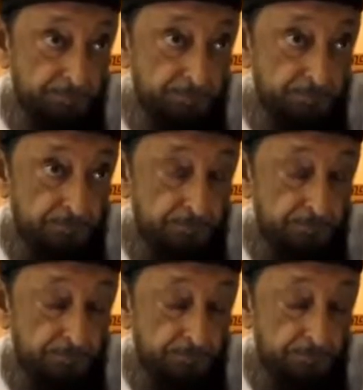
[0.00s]

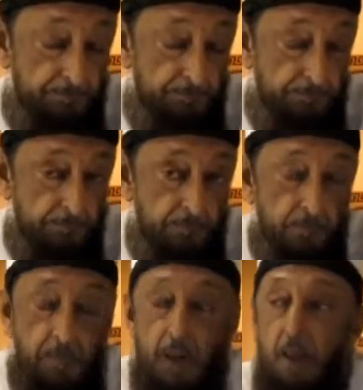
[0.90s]

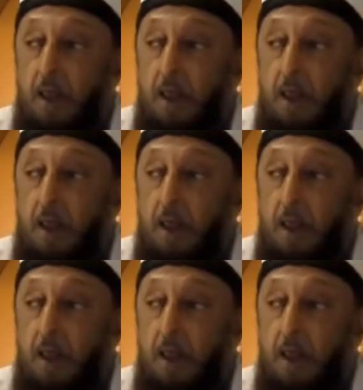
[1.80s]
Nothing is said.